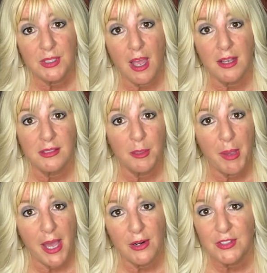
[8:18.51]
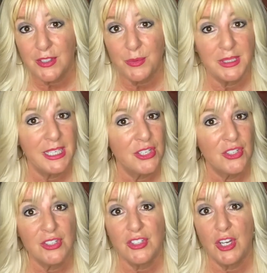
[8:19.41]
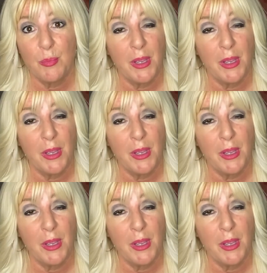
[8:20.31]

toxic patterns in relationship